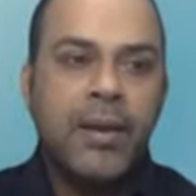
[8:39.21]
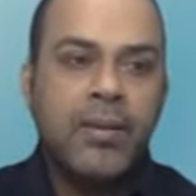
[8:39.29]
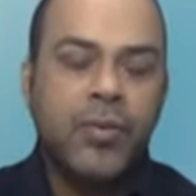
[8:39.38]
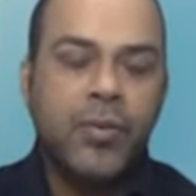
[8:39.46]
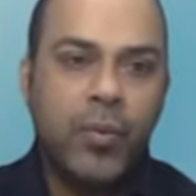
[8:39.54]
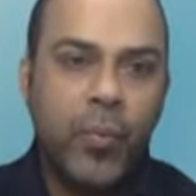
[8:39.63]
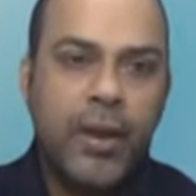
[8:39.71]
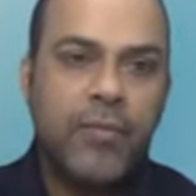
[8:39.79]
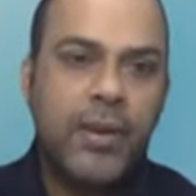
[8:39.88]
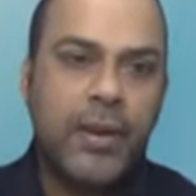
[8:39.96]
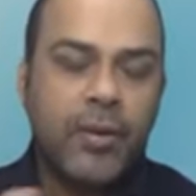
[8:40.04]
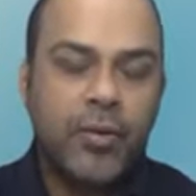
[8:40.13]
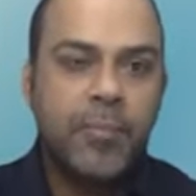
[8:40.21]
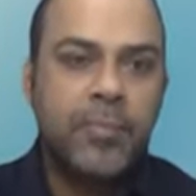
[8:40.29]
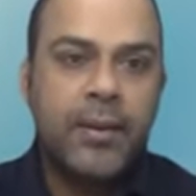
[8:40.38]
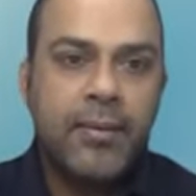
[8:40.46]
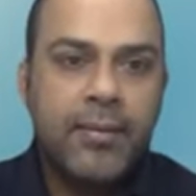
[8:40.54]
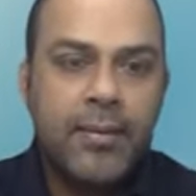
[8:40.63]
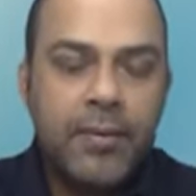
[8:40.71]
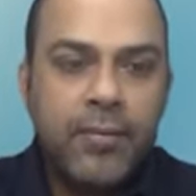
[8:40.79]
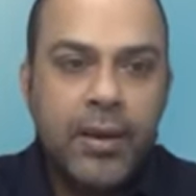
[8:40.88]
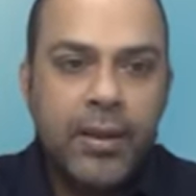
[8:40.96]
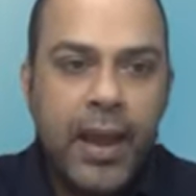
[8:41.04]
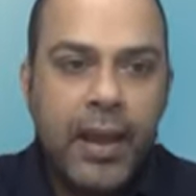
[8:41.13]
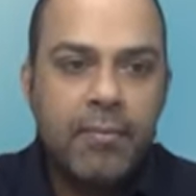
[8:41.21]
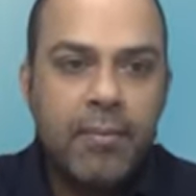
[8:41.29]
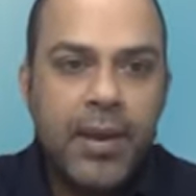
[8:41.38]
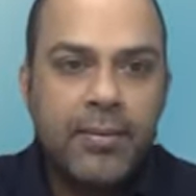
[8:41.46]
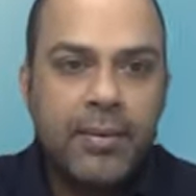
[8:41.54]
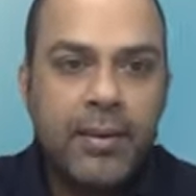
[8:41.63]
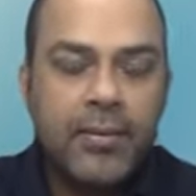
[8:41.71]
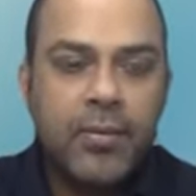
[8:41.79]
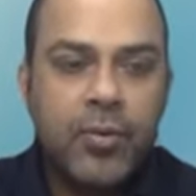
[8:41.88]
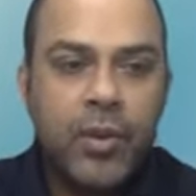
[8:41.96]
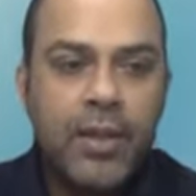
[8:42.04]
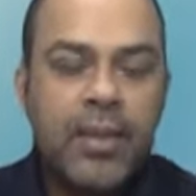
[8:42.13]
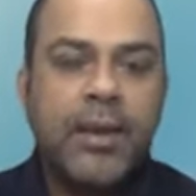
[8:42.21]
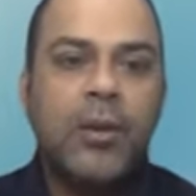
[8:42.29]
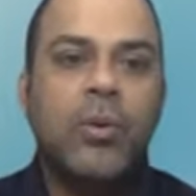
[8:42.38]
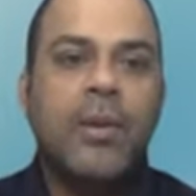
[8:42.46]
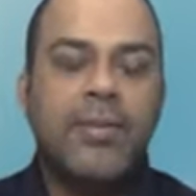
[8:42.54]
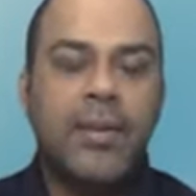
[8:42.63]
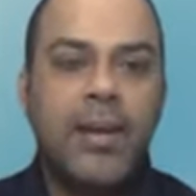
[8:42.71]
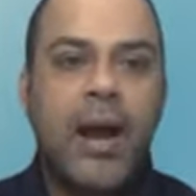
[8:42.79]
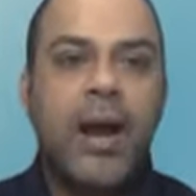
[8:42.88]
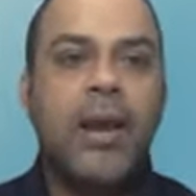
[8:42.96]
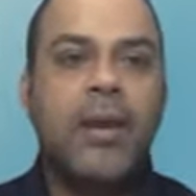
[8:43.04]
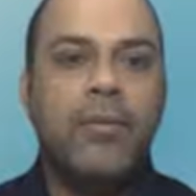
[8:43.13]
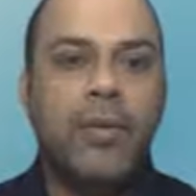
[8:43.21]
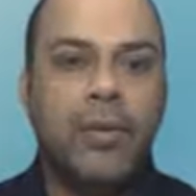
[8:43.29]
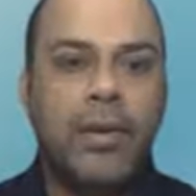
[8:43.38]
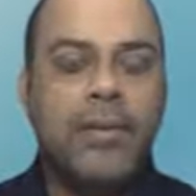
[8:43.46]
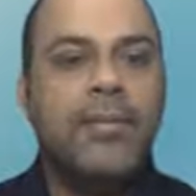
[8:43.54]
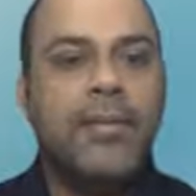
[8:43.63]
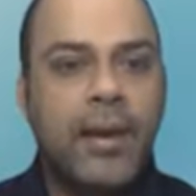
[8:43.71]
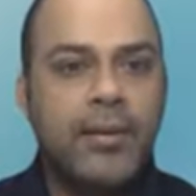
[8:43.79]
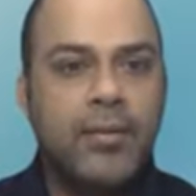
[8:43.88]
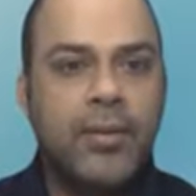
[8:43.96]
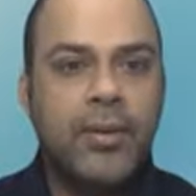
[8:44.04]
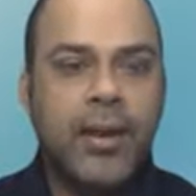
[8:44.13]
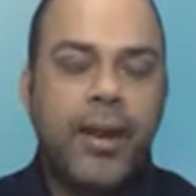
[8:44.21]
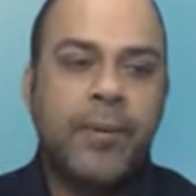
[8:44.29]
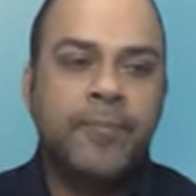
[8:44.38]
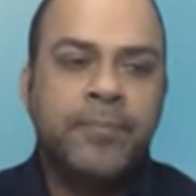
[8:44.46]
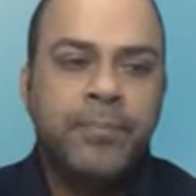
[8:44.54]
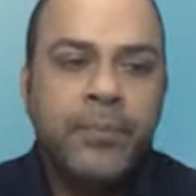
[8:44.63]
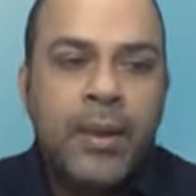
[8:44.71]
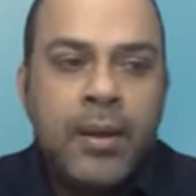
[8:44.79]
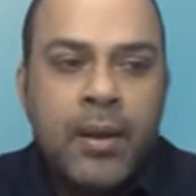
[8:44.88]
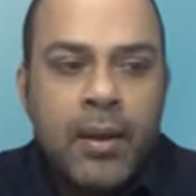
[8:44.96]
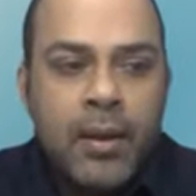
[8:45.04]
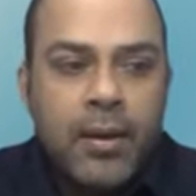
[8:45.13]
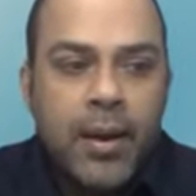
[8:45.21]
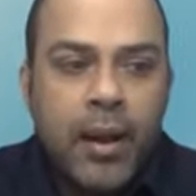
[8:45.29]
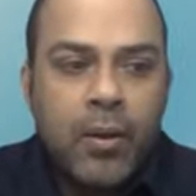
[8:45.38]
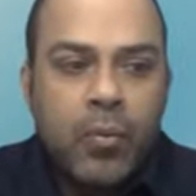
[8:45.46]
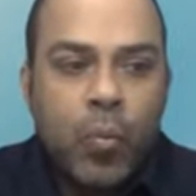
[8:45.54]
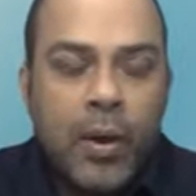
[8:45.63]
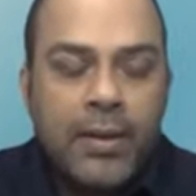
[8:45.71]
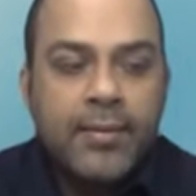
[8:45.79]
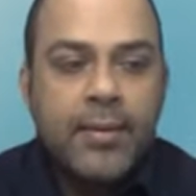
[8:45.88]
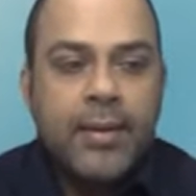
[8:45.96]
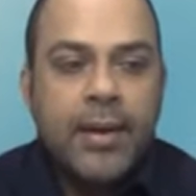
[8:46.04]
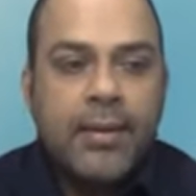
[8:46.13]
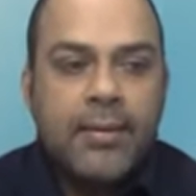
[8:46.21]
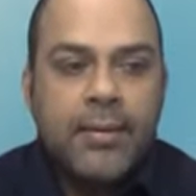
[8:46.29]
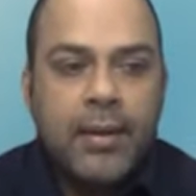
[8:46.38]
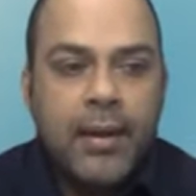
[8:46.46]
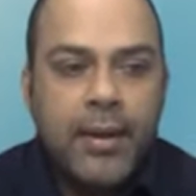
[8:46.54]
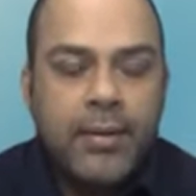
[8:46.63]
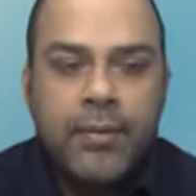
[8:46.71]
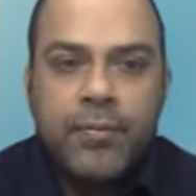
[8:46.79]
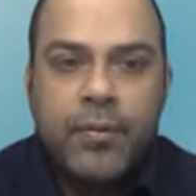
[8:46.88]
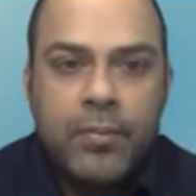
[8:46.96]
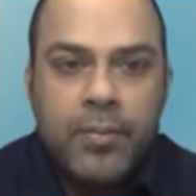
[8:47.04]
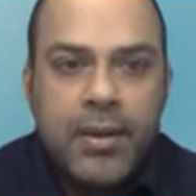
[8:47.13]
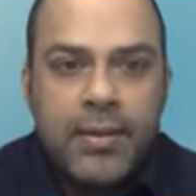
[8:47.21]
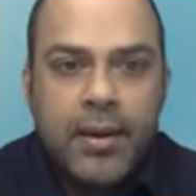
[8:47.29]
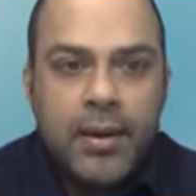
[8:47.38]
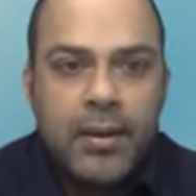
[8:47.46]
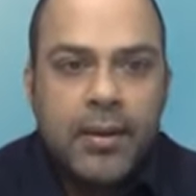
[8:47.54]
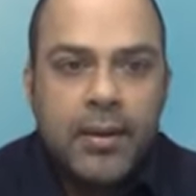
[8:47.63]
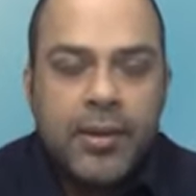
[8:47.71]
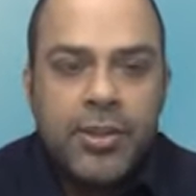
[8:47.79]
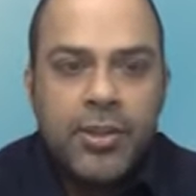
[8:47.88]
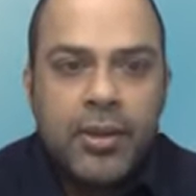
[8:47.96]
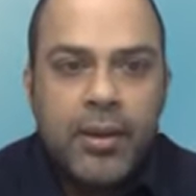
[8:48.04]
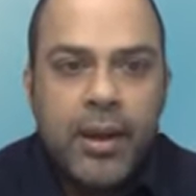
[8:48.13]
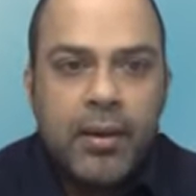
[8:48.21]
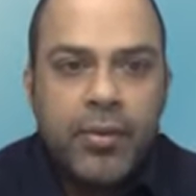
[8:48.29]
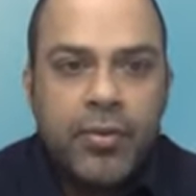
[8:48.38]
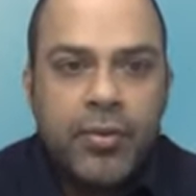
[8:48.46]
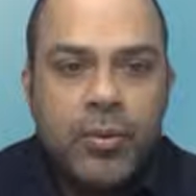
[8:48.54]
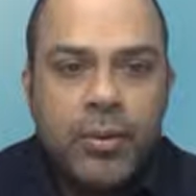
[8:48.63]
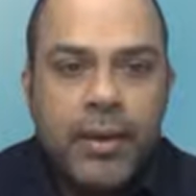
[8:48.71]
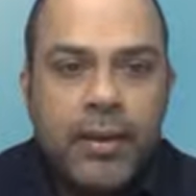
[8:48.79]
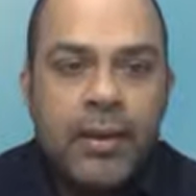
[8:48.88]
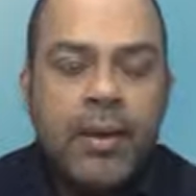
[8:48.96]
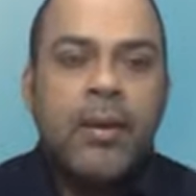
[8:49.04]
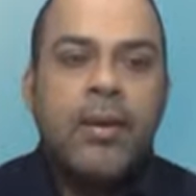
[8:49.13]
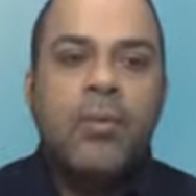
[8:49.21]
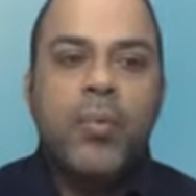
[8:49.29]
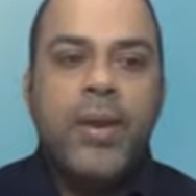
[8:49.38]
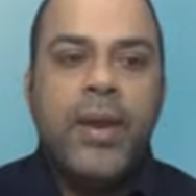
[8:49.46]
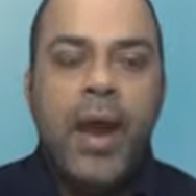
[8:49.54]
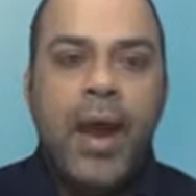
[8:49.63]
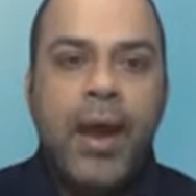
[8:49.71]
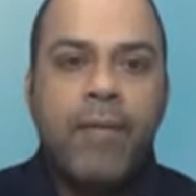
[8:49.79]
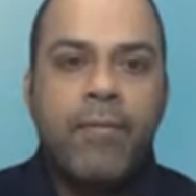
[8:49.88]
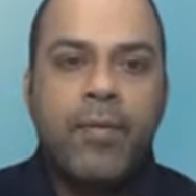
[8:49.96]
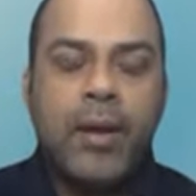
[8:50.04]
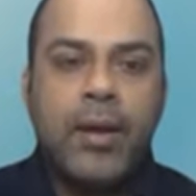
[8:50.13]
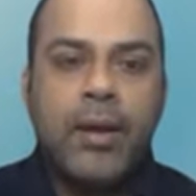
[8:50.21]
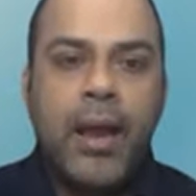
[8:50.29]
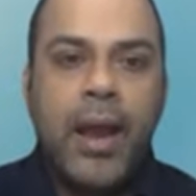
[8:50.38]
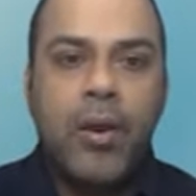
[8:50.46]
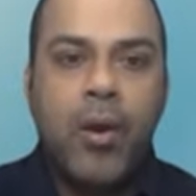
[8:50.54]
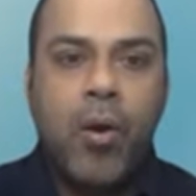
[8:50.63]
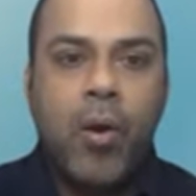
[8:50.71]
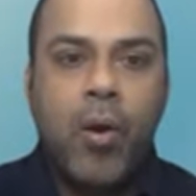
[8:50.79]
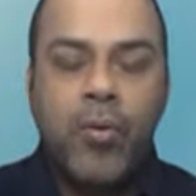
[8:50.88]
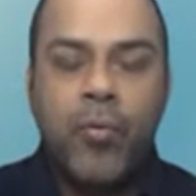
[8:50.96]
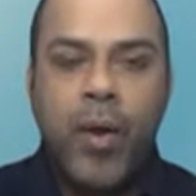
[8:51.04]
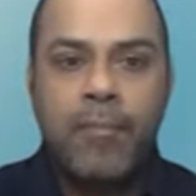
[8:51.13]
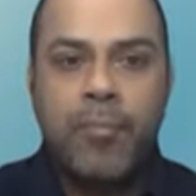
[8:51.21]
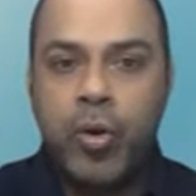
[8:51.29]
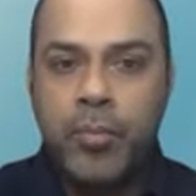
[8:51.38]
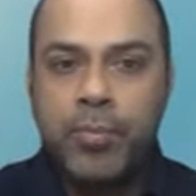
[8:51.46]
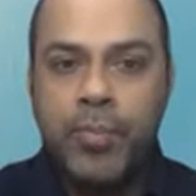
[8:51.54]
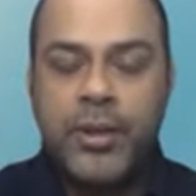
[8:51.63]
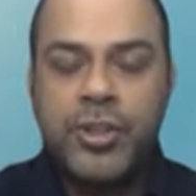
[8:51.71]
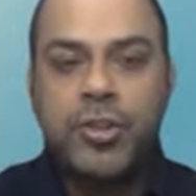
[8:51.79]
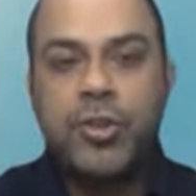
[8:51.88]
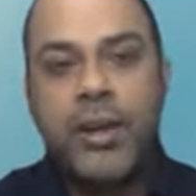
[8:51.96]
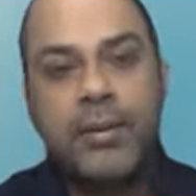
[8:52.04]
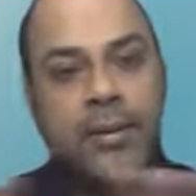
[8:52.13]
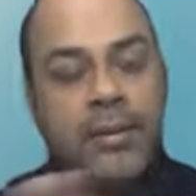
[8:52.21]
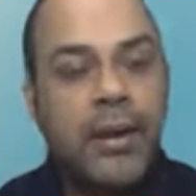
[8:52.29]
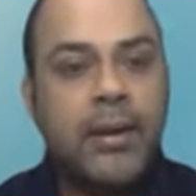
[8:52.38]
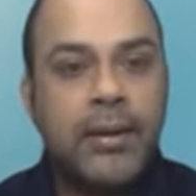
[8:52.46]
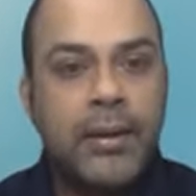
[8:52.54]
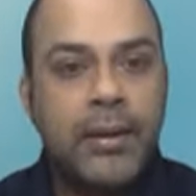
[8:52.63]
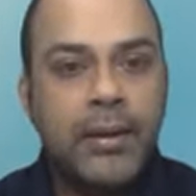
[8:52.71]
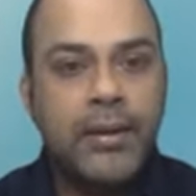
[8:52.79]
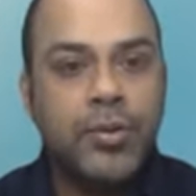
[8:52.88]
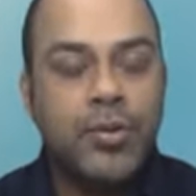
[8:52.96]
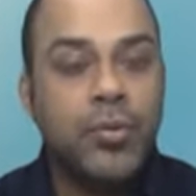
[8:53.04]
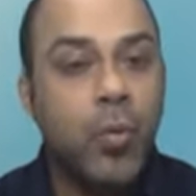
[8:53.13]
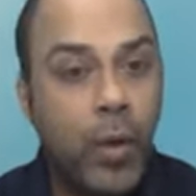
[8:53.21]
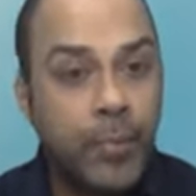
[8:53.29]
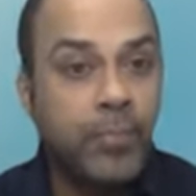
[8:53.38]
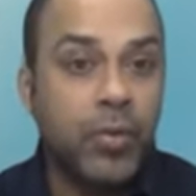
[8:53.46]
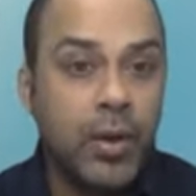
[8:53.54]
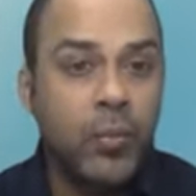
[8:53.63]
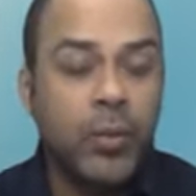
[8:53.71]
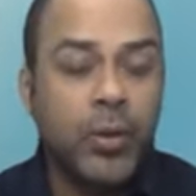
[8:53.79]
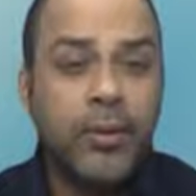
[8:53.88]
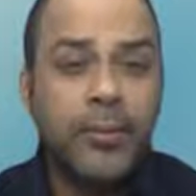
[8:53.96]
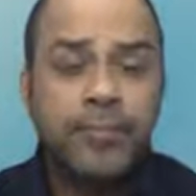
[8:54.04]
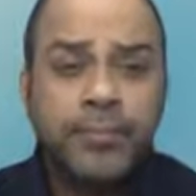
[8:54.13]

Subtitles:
So the way we encrypt and stuff like that makes it so that they can only see high-level insights on the data. Now, once the data is collected from this data collection analytics toolkit, we have an on-ramp or a bridge to take the data into the Web3 world.